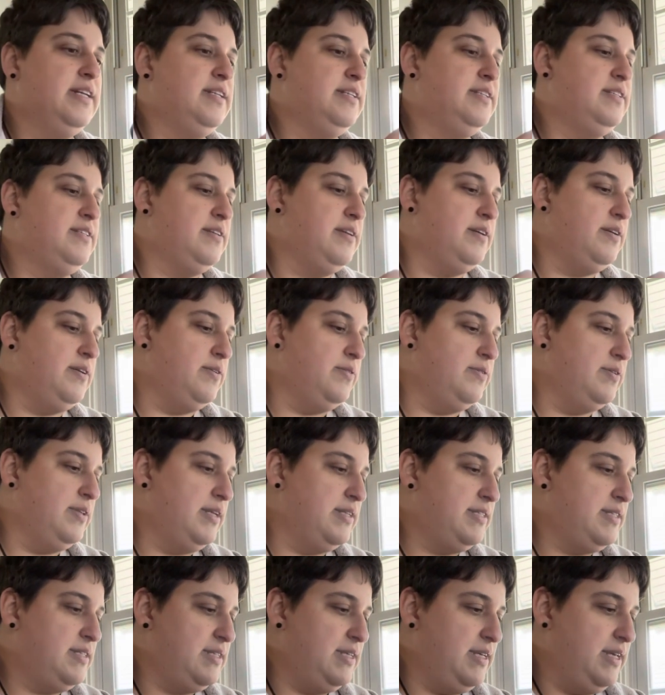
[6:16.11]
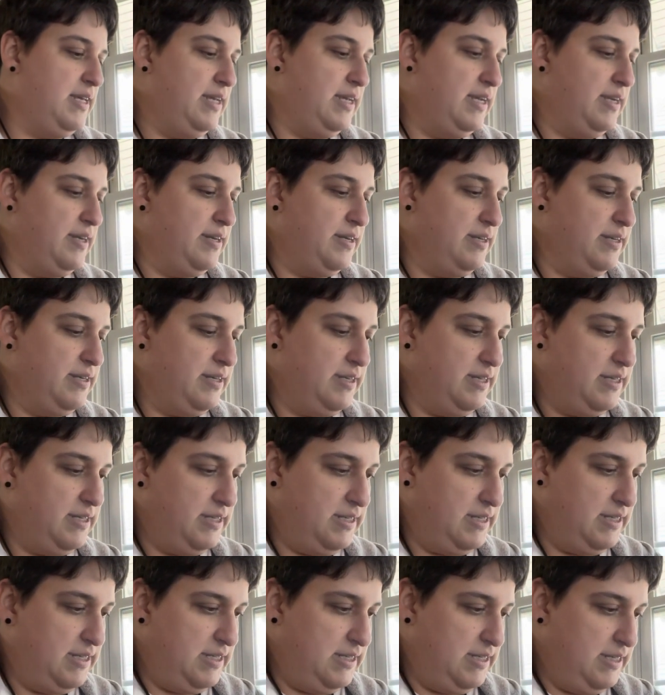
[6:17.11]
So let's see here.
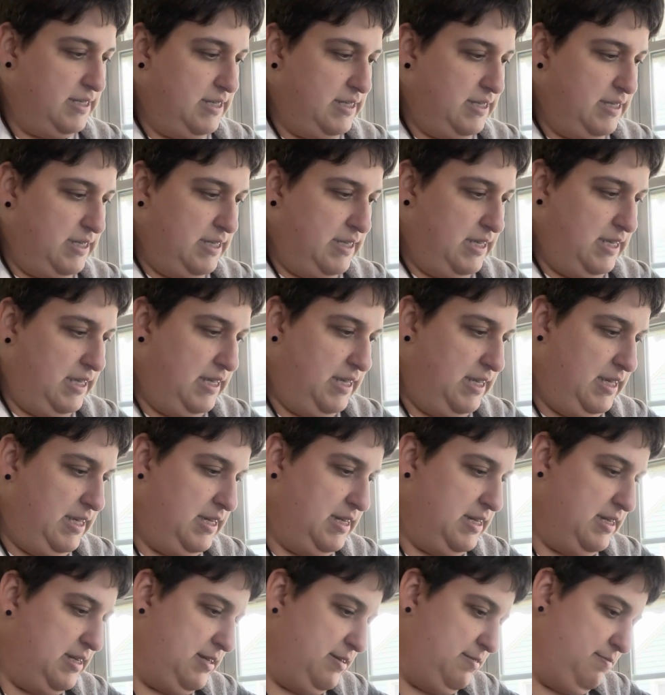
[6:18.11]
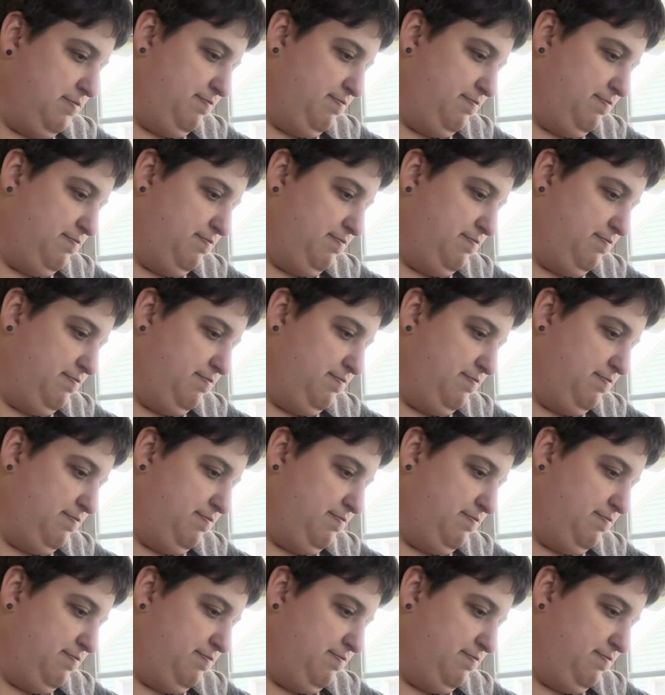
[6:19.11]
He, um,